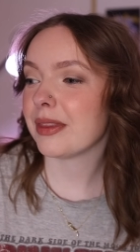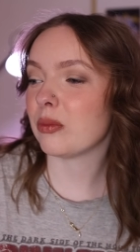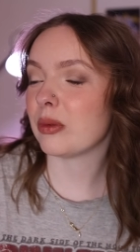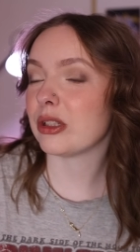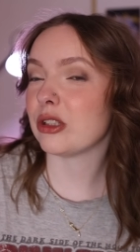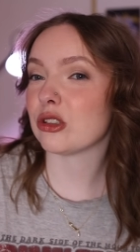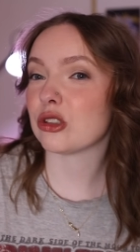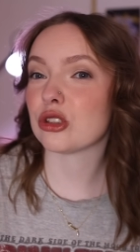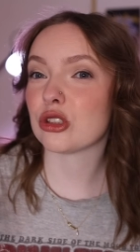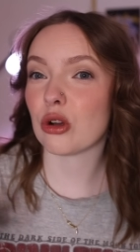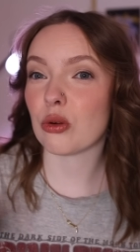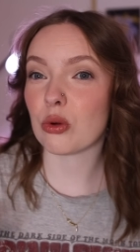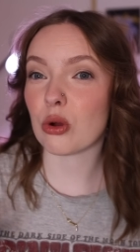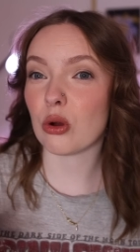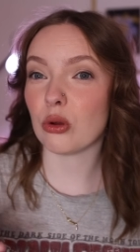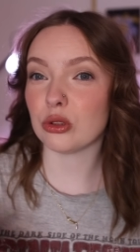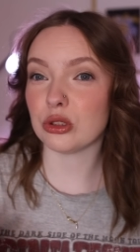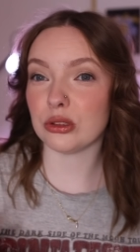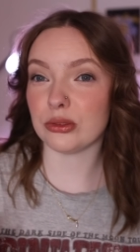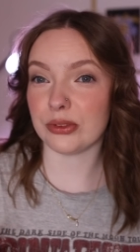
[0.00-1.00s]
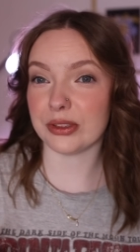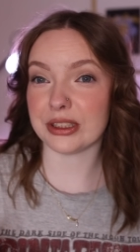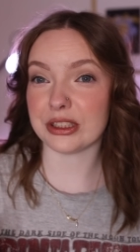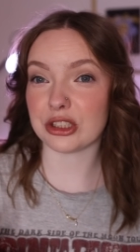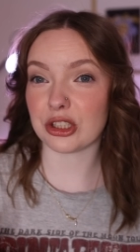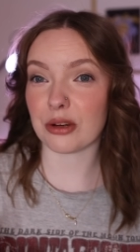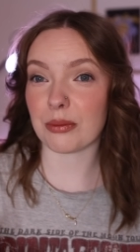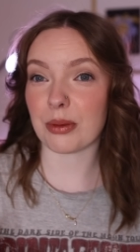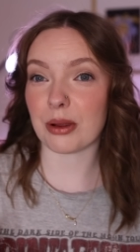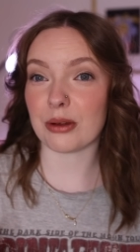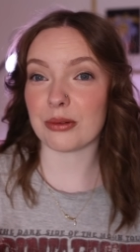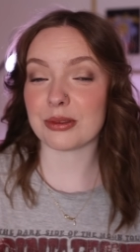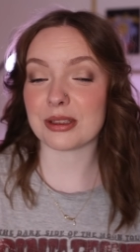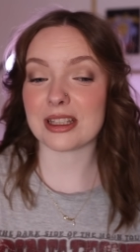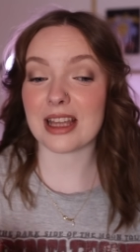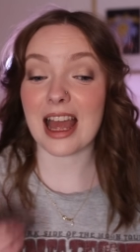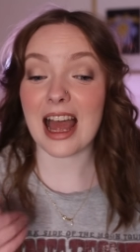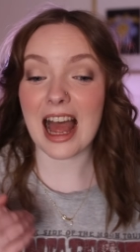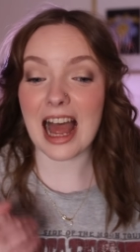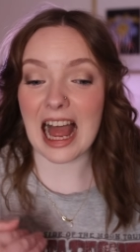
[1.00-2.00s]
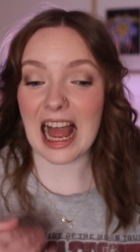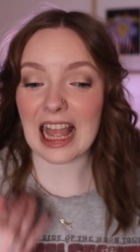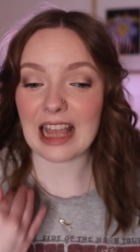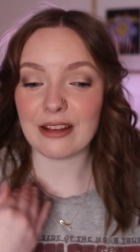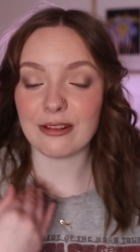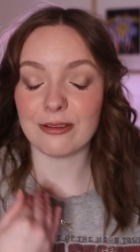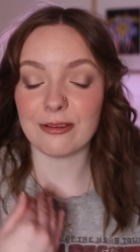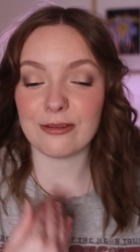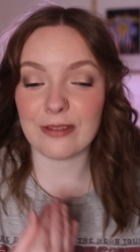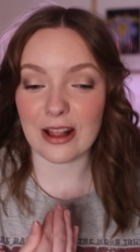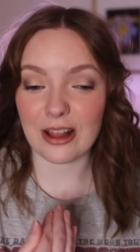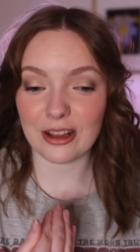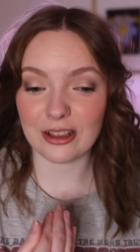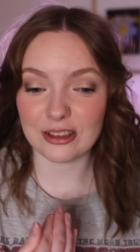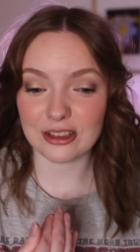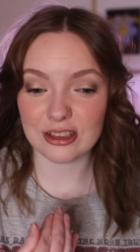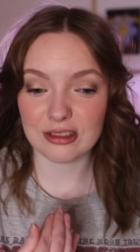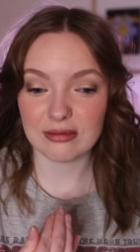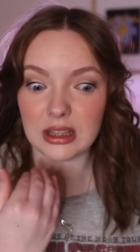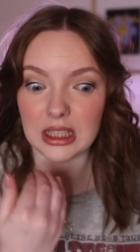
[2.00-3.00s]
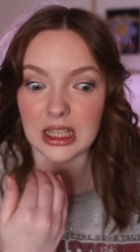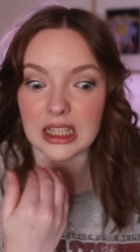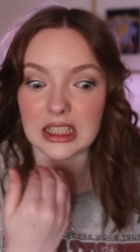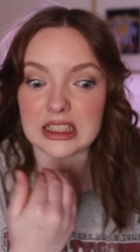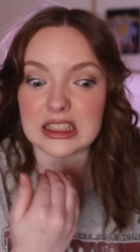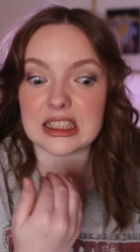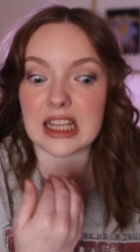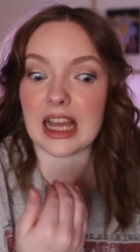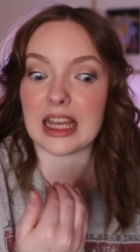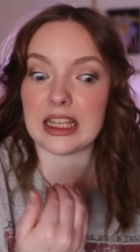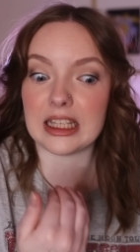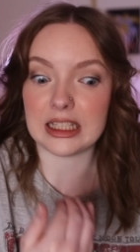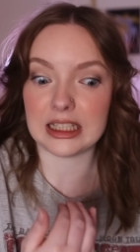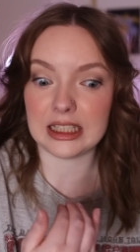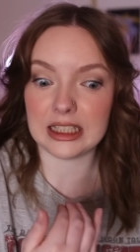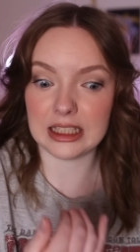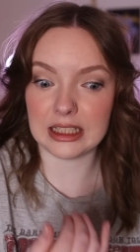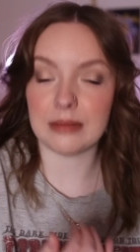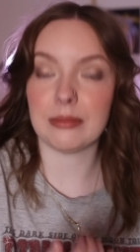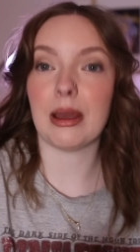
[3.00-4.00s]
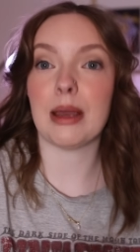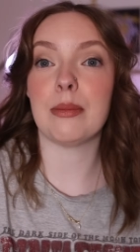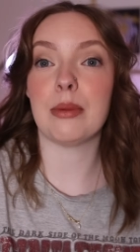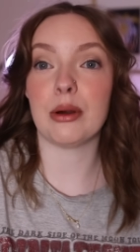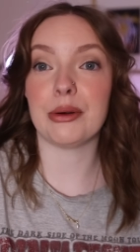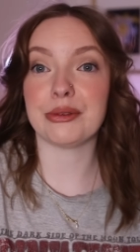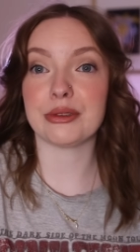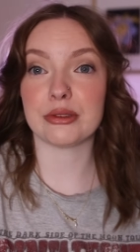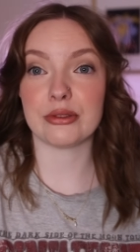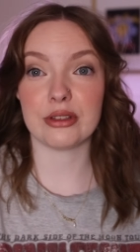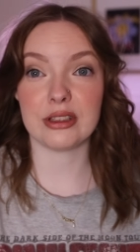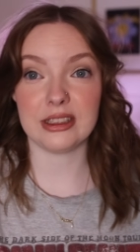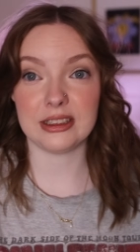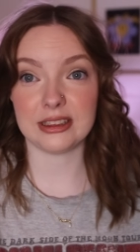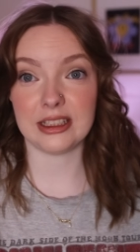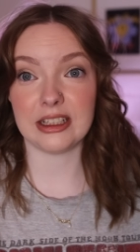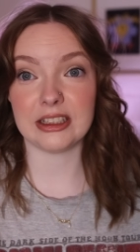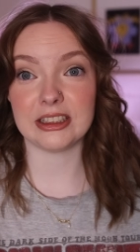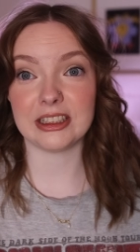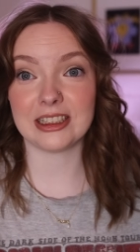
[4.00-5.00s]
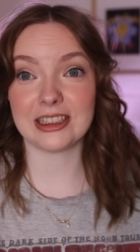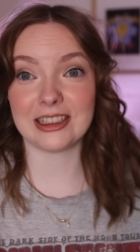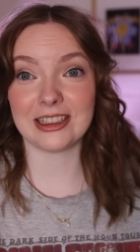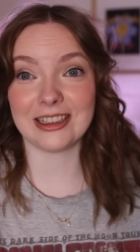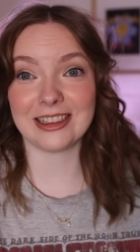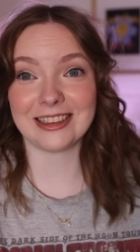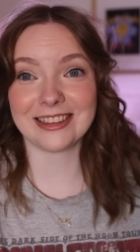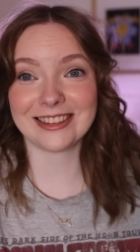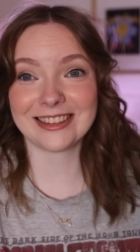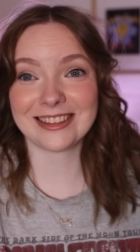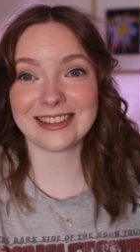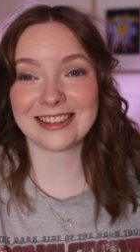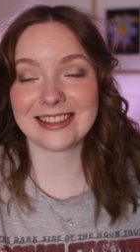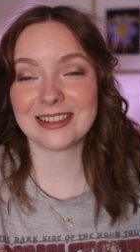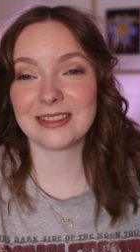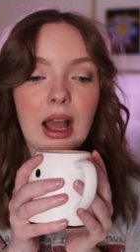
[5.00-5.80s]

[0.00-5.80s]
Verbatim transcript: when you're so cold you feel it in your bones. I felt the anxiety in my bones for these characters.